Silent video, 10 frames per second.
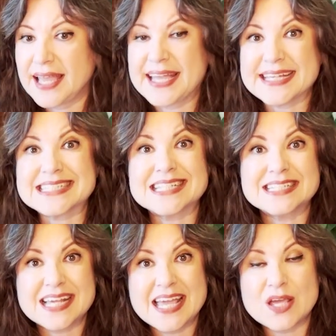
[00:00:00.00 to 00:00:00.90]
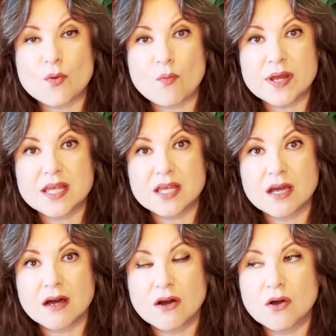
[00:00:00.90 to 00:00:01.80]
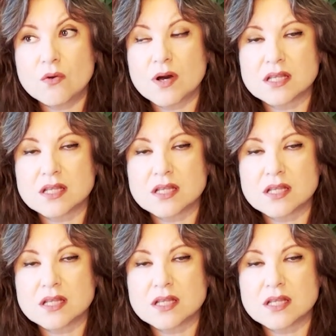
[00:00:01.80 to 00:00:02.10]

And today we owe